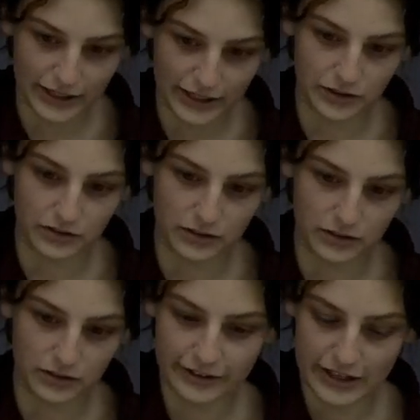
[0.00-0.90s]
you live.
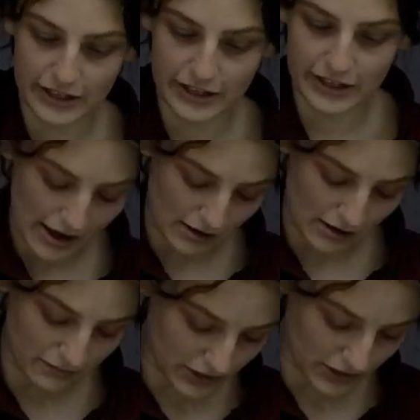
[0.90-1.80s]

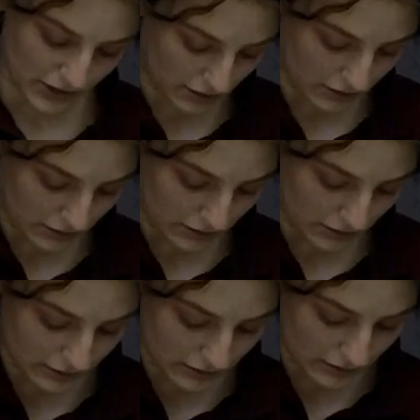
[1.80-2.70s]
So
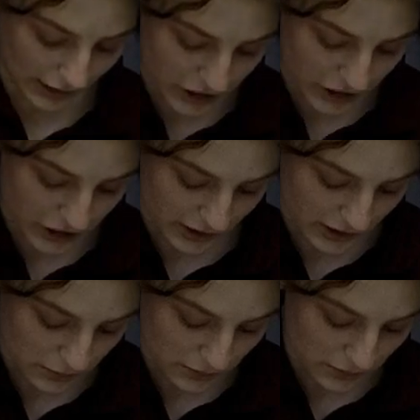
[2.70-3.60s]
a lot of chickens
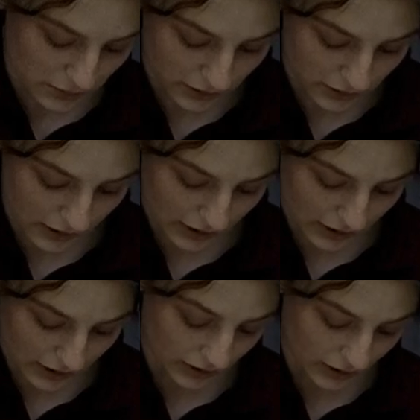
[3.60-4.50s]
will
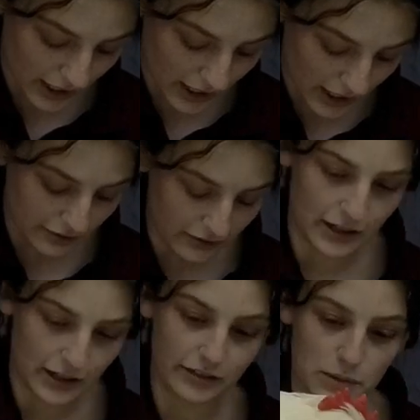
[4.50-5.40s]
lay
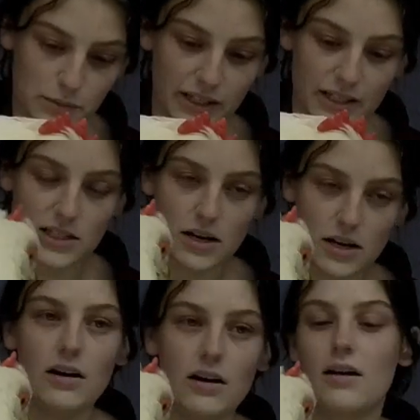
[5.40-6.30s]
throughout the spring and summer,
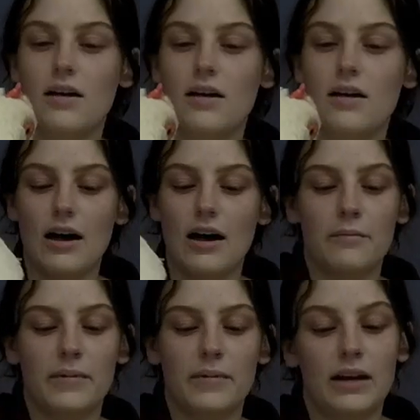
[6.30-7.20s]

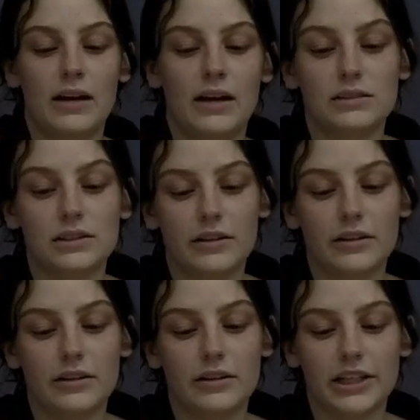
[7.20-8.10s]
and other
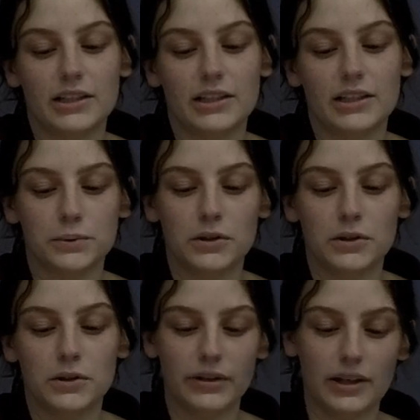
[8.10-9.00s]
chickens will
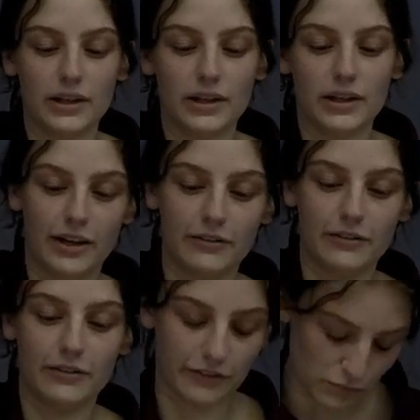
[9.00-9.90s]
only lay for a
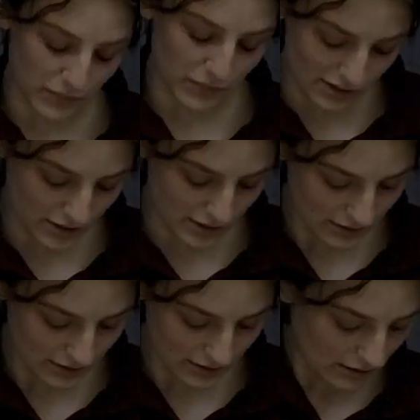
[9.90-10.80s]
few months.
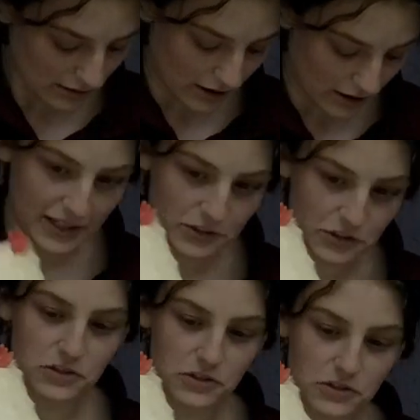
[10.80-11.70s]
It just
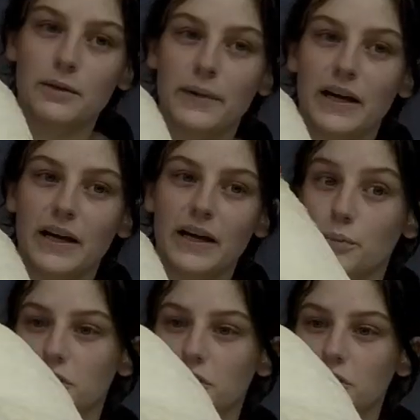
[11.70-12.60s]
really depends on the
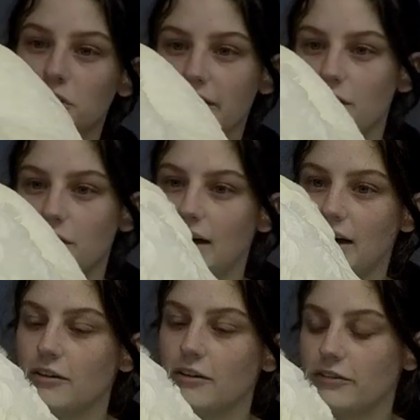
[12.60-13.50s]
breed of chicken that you
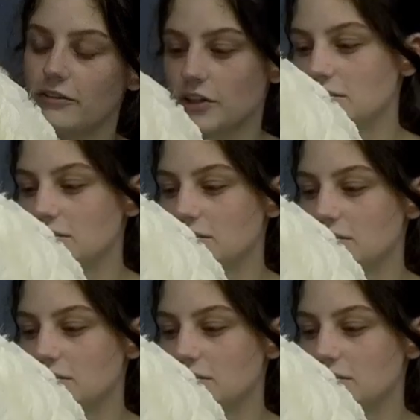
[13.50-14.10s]
have. Cochins in